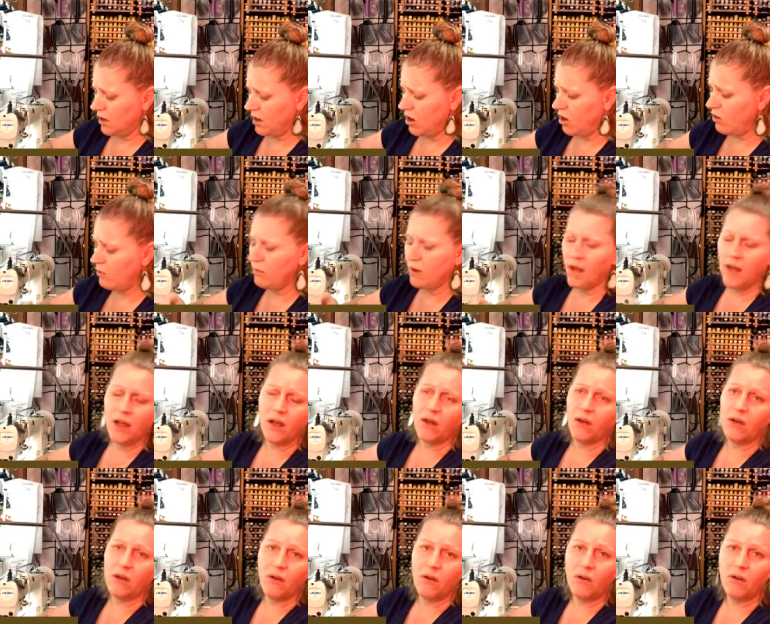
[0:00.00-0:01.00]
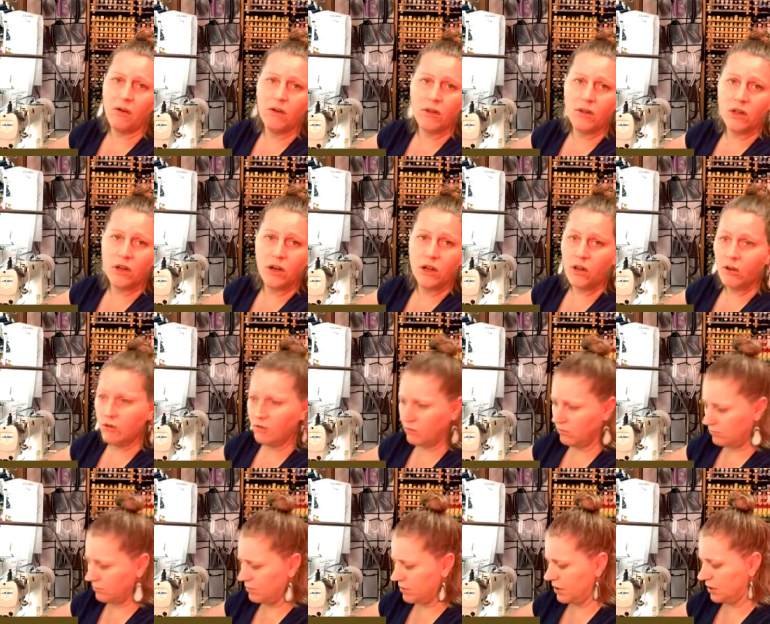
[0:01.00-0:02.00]
Oh, well. You know,
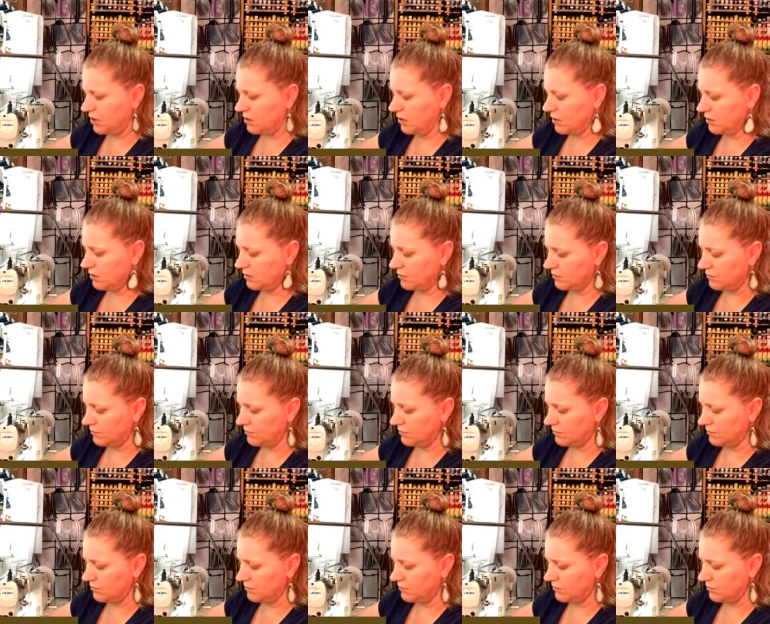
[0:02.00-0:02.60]
big deal.